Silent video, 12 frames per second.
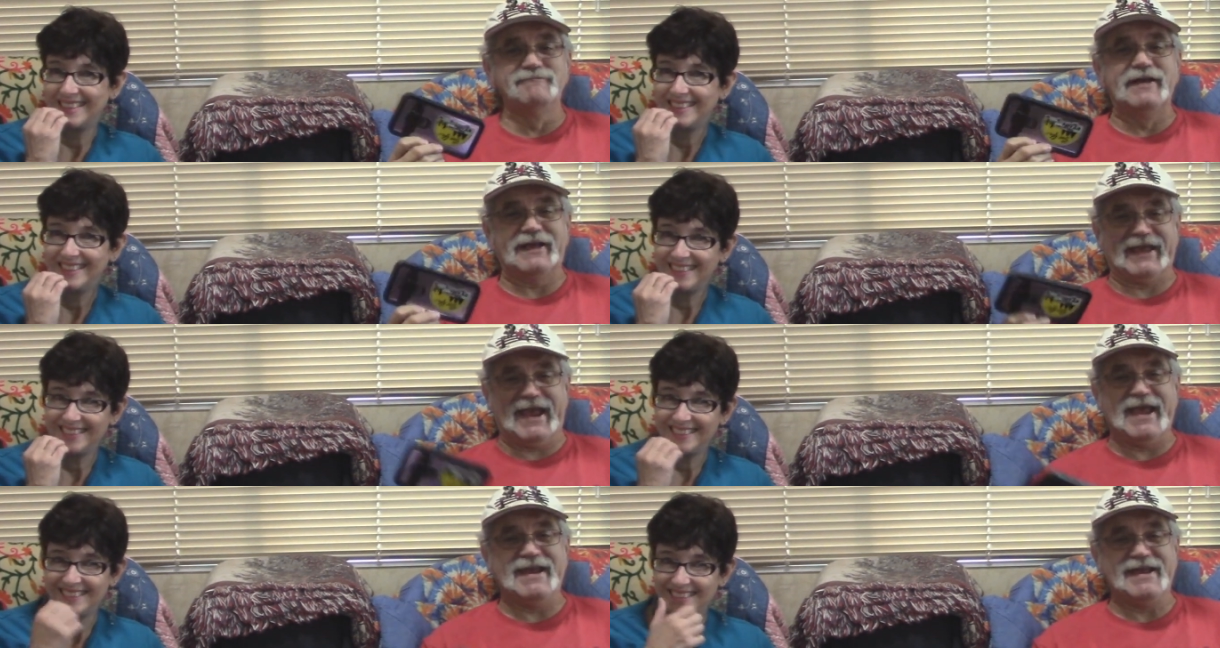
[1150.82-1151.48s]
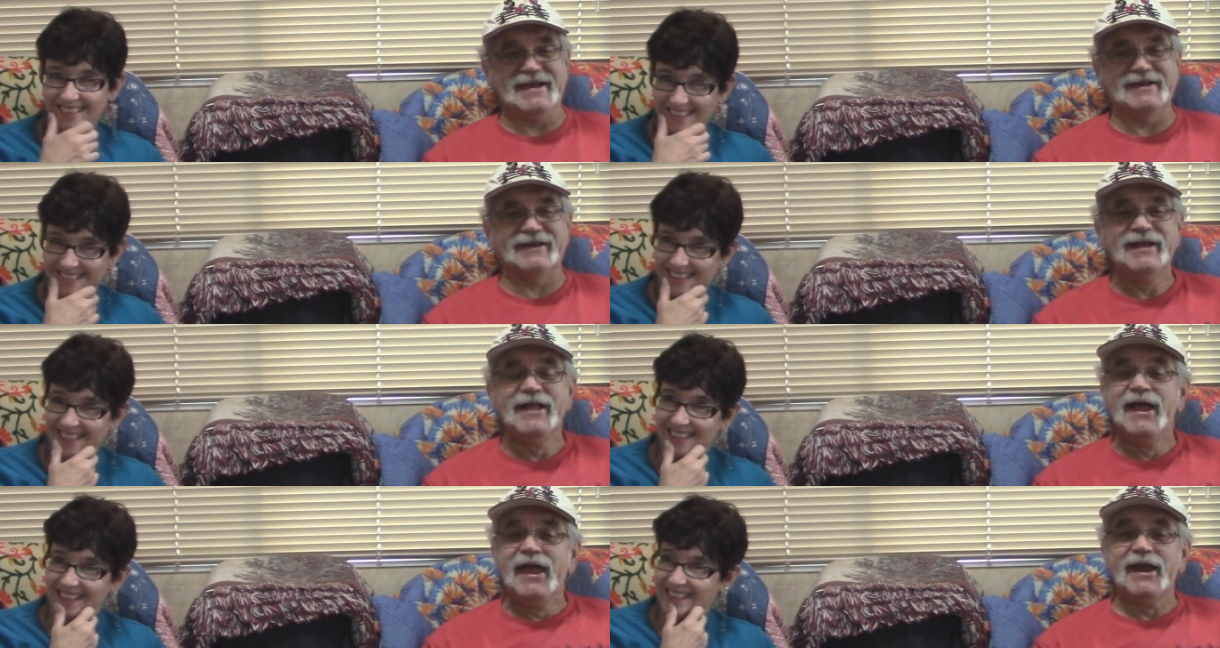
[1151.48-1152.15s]
Speaker 1: mechanic,
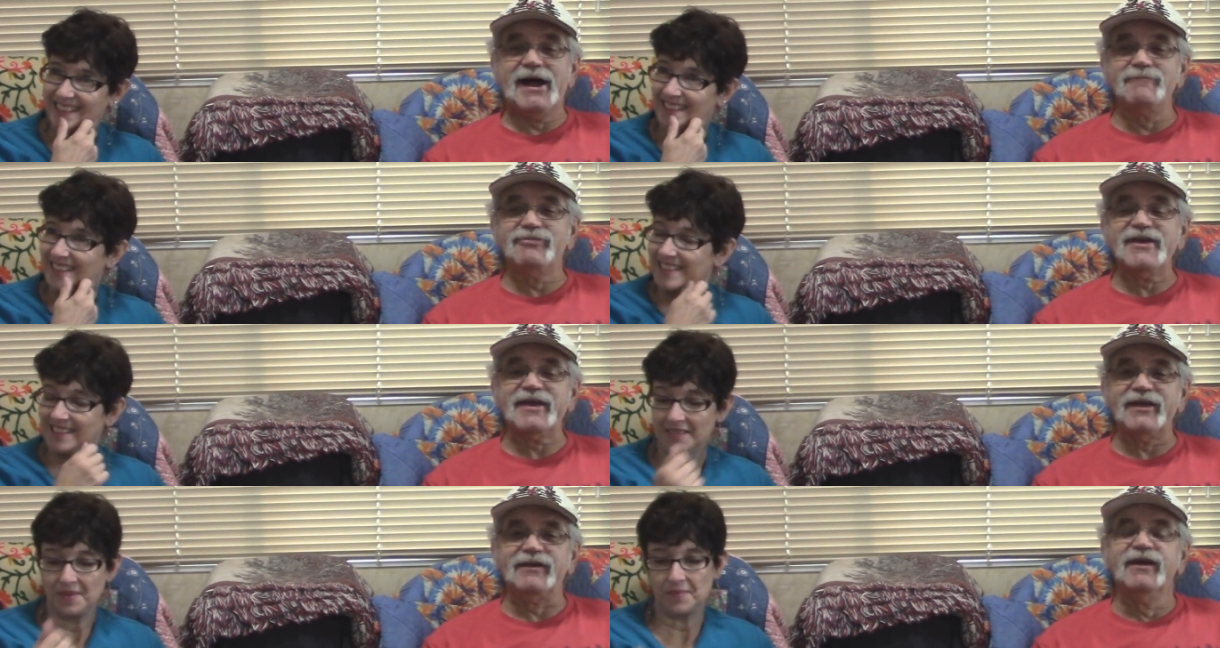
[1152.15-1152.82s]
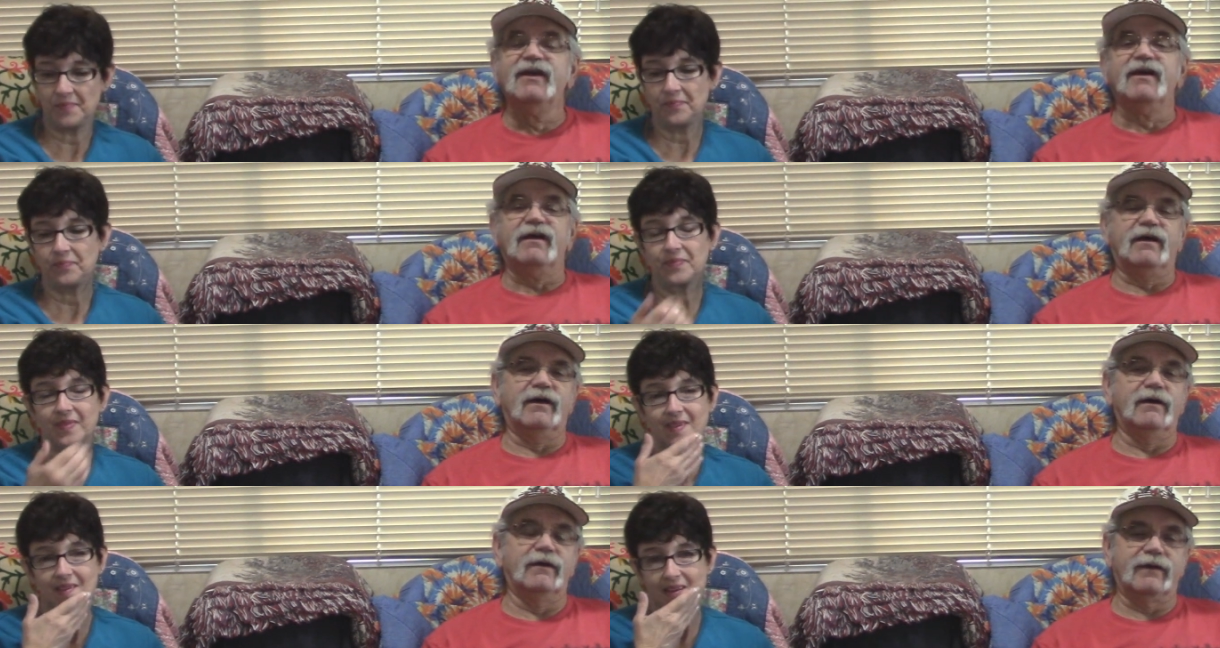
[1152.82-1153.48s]
and I'm thinking,
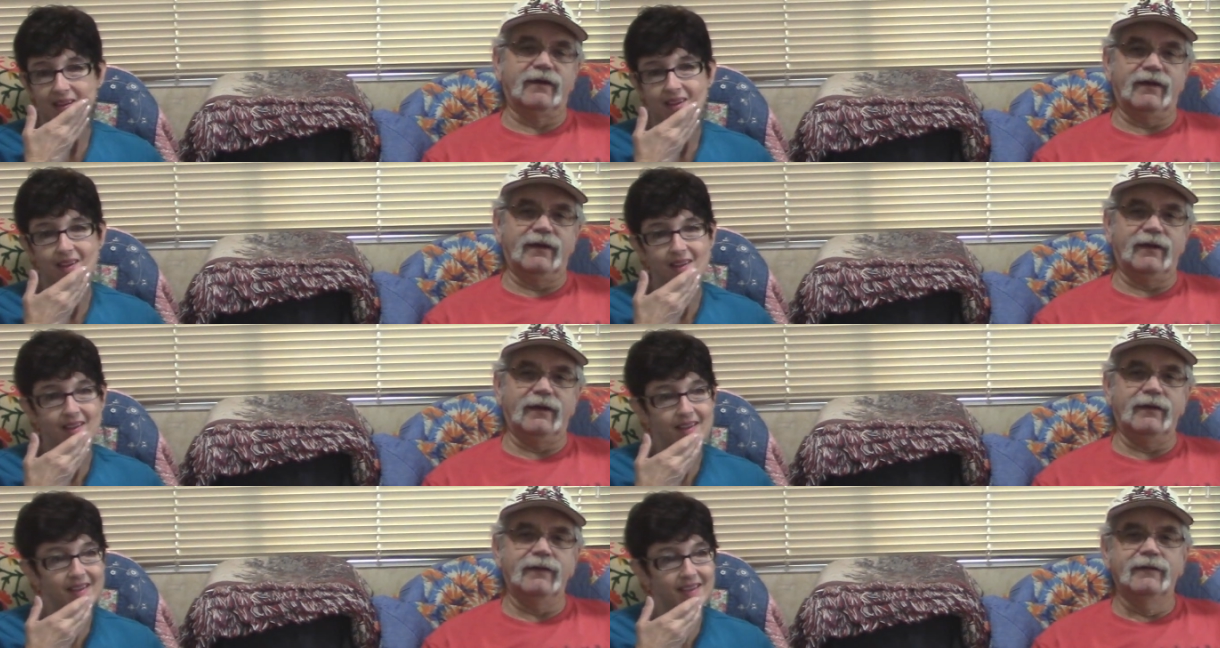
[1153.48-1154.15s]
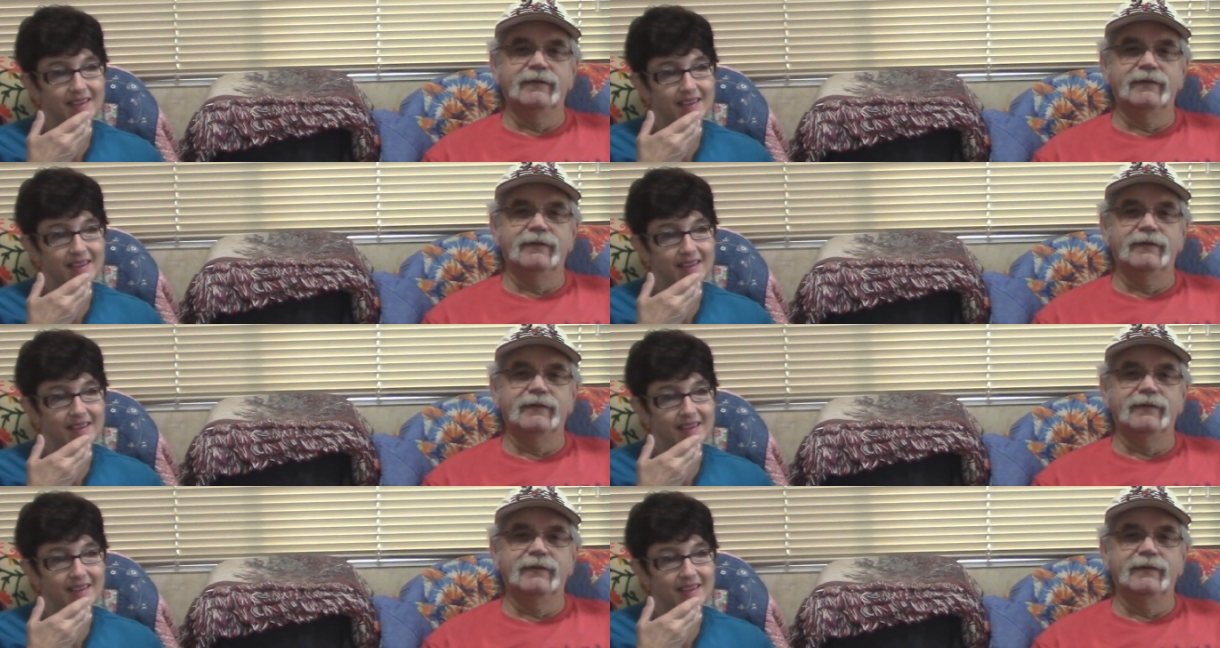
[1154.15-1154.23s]
okay.